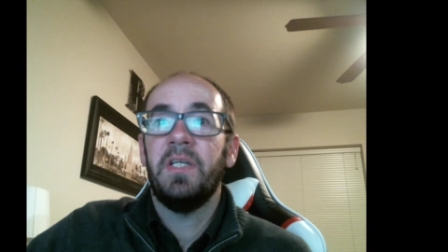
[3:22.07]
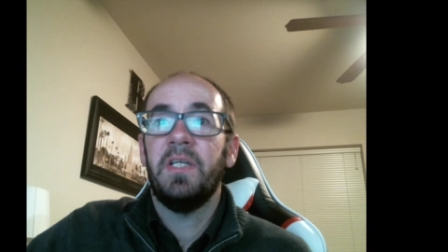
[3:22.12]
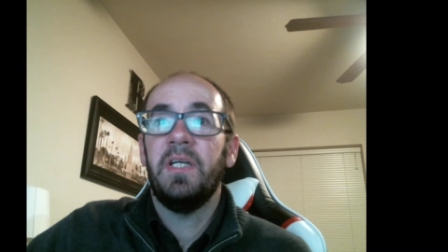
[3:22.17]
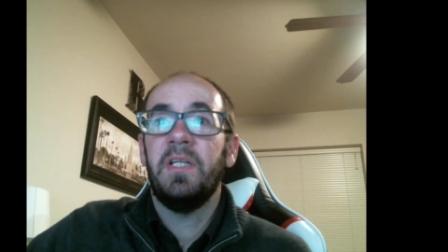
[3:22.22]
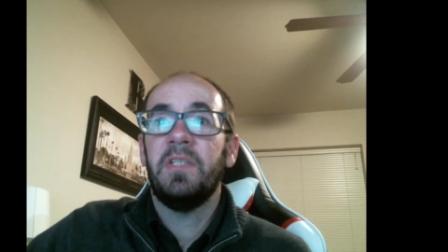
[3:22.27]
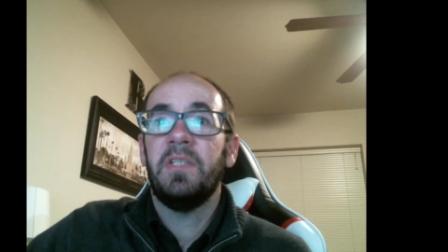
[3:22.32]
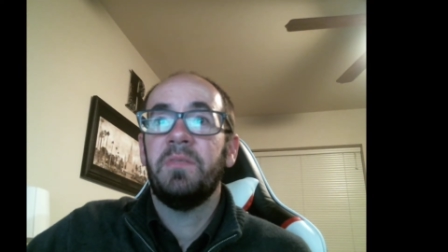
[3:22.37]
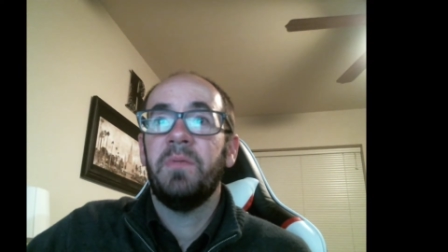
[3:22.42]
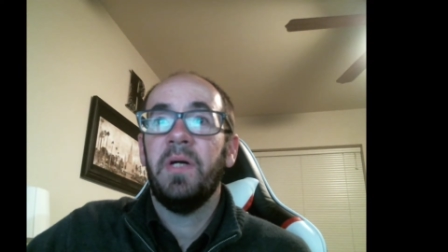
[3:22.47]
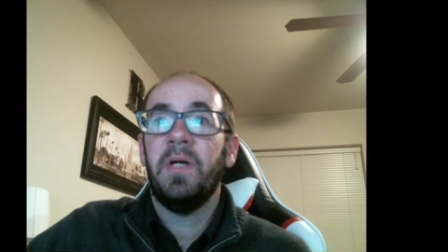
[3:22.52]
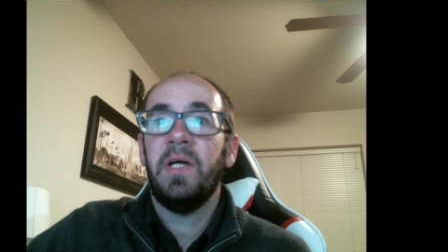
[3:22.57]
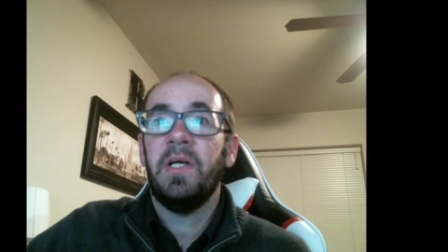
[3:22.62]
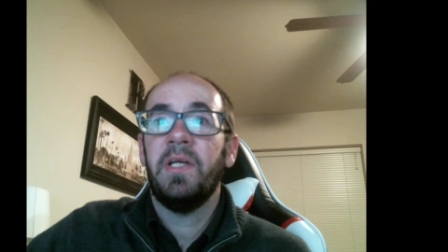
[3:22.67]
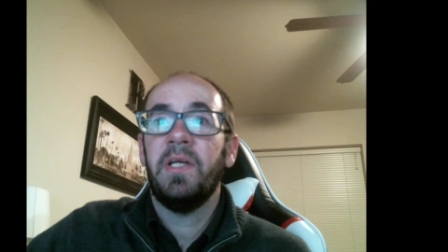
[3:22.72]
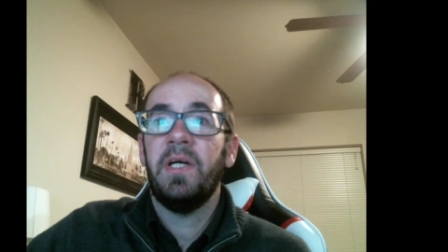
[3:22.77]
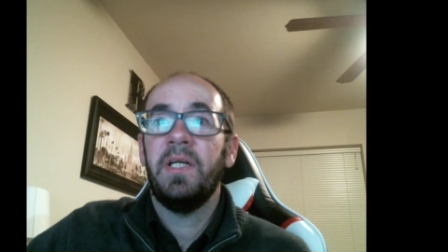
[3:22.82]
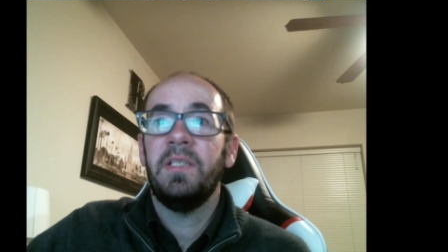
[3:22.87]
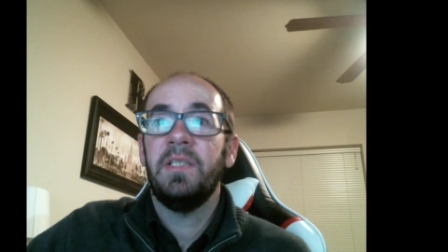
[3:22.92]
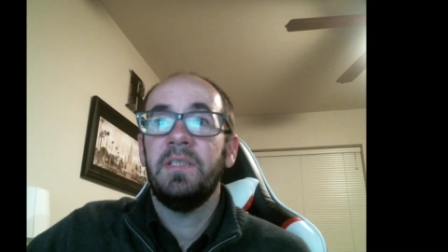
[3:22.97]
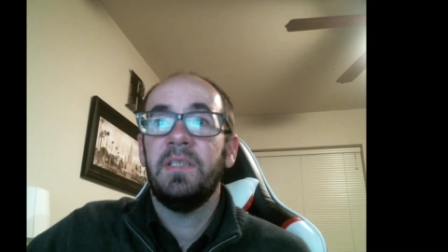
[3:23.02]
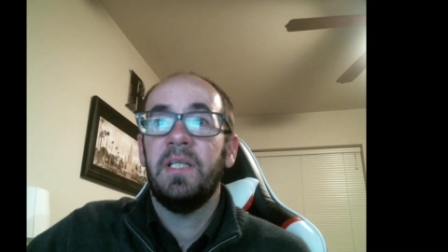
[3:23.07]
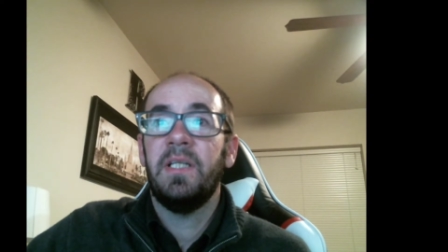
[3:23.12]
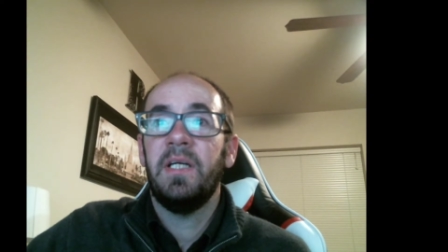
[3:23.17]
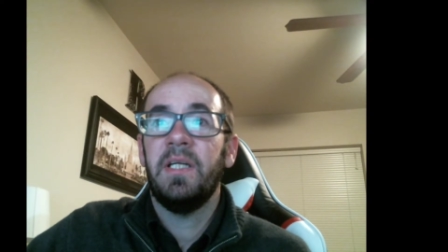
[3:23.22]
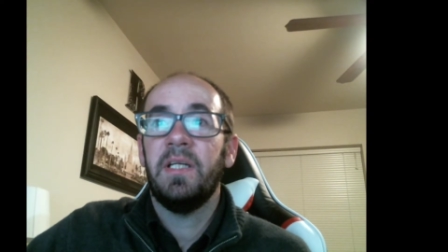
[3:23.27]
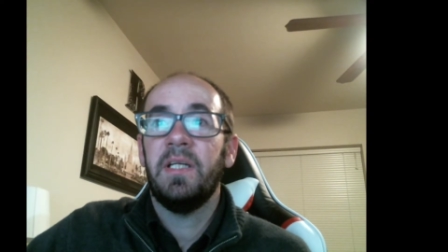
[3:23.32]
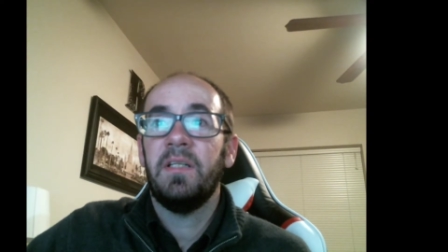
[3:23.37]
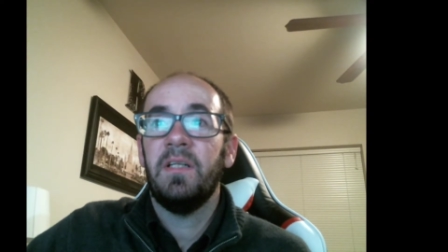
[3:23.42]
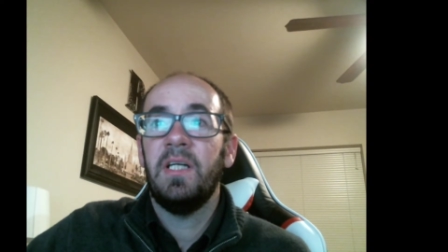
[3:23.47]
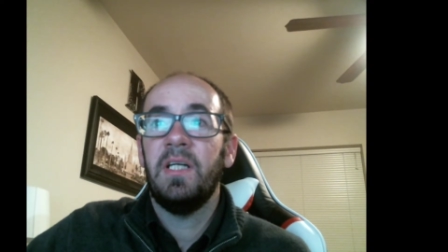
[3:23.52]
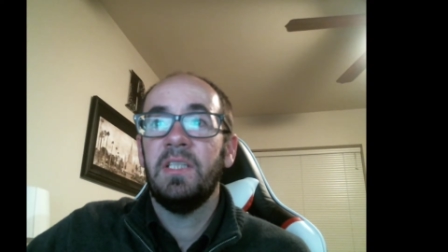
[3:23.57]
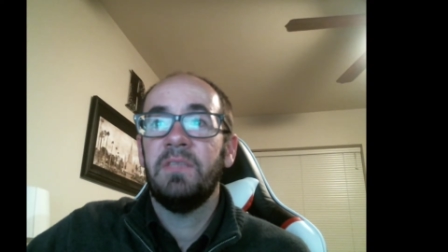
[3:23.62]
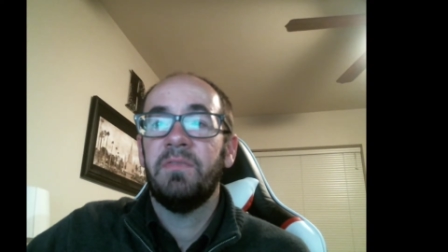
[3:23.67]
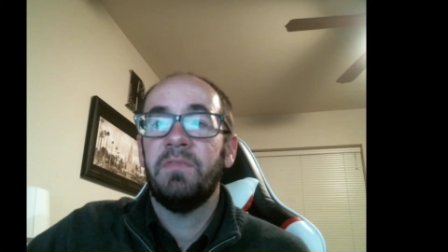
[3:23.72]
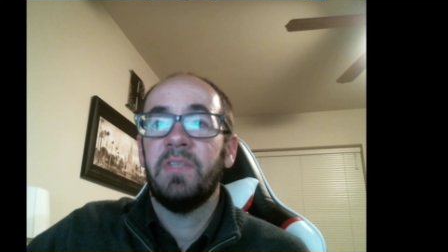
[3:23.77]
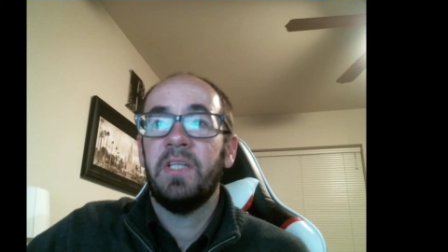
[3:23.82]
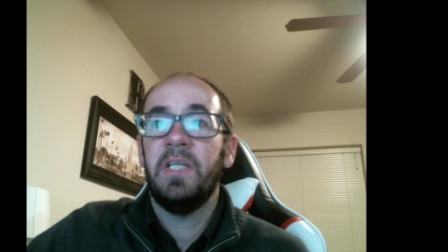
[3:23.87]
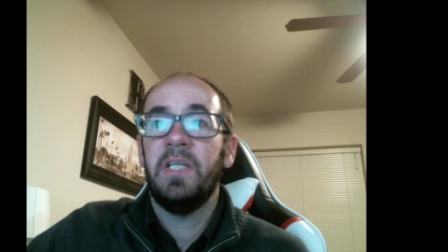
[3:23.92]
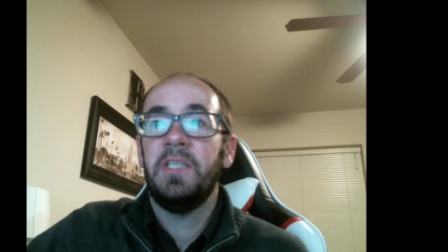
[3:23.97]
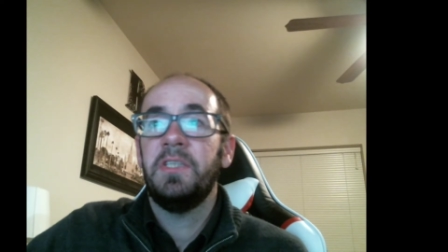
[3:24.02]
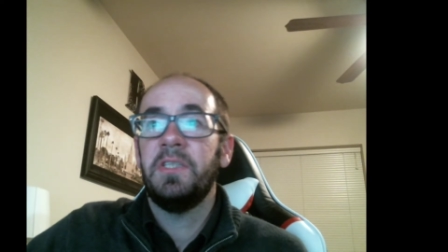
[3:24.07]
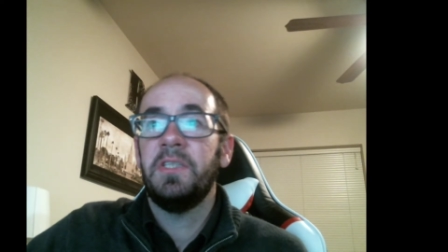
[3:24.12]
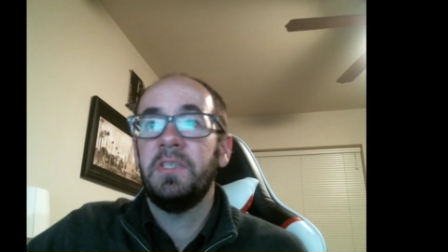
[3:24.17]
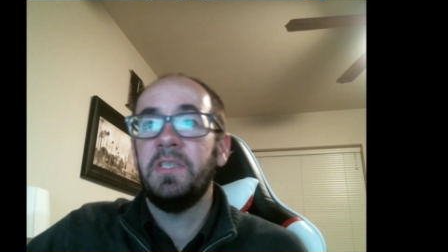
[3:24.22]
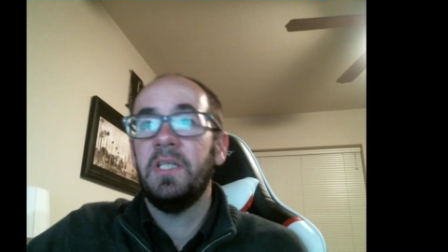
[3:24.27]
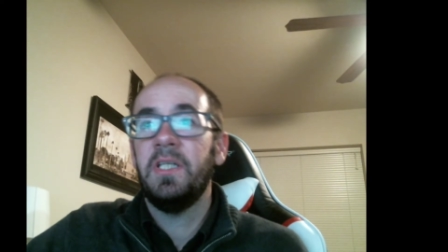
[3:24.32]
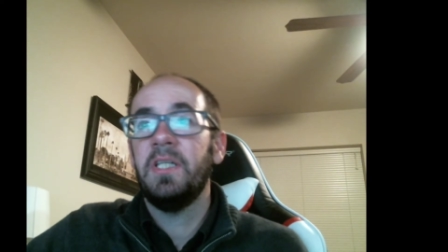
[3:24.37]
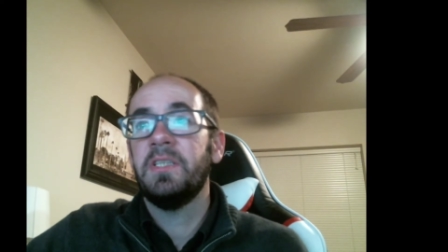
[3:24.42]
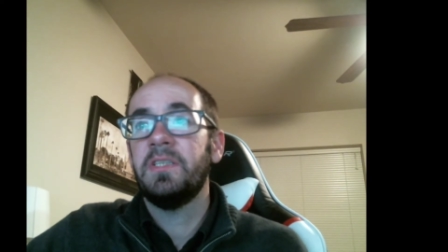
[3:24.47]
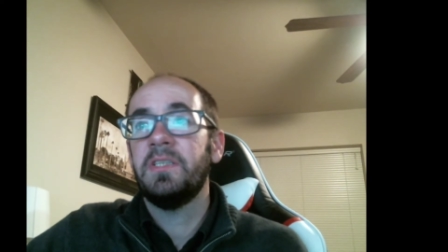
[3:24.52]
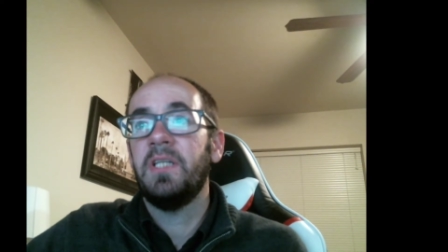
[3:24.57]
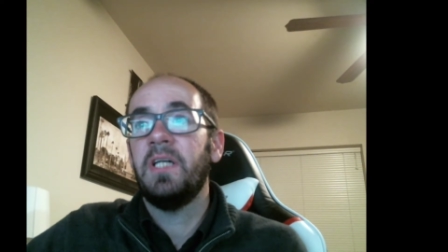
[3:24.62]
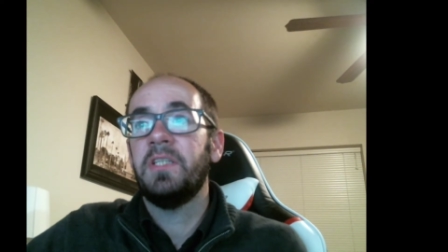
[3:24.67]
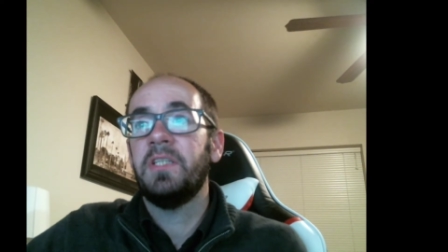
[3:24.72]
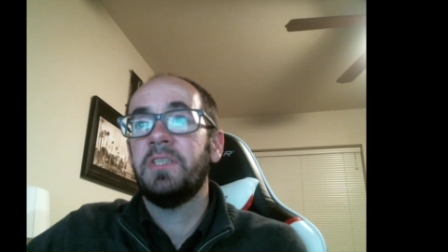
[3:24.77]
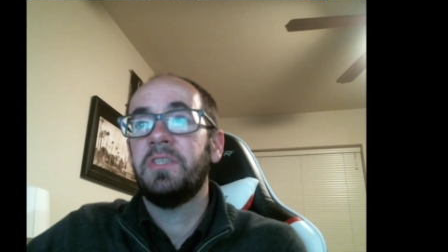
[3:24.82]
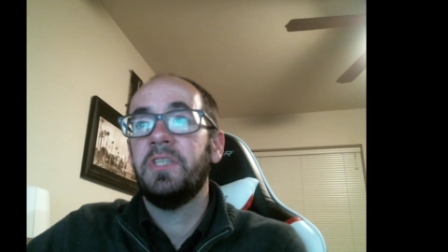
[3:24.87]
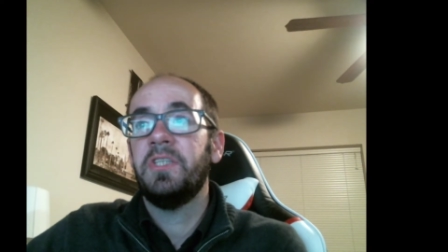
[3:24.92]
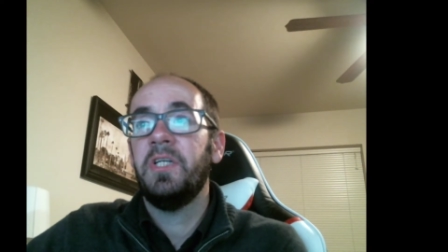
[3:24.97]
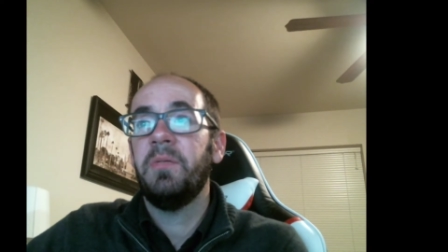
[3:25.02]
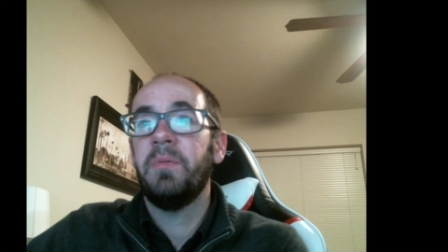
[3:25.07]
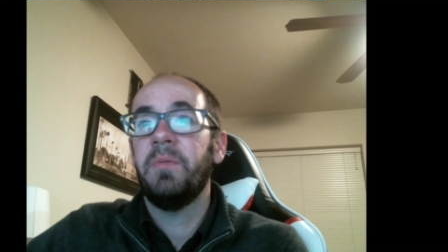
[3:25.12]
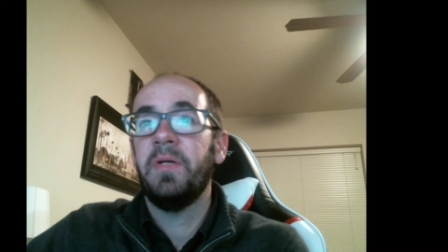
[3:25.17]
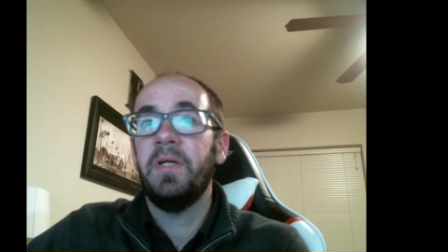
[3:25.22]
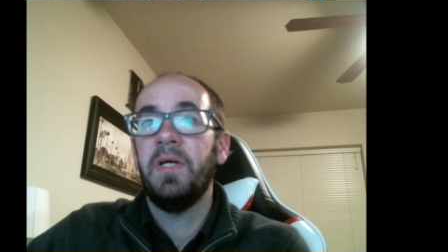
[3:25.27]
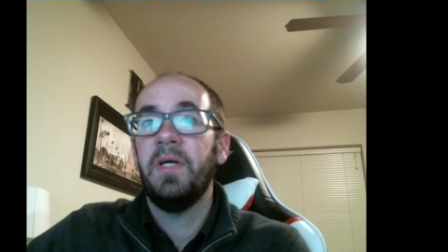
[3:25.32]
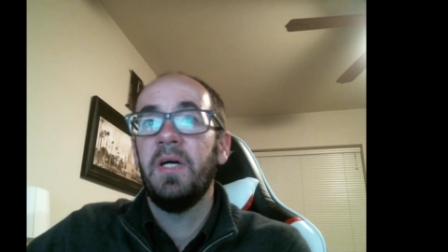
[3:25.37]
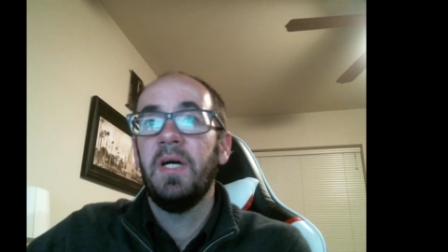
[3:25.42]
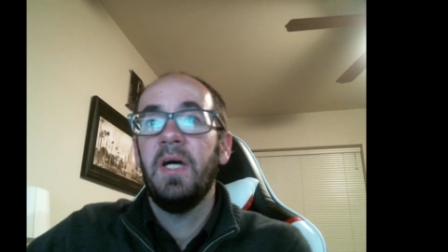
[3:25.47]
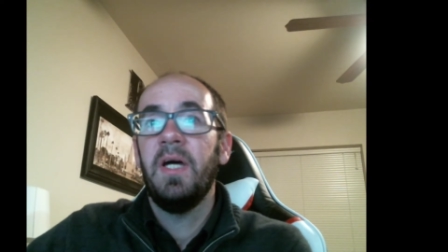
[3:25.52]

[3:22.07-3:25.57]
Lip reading: It is recognized that a classification does not determine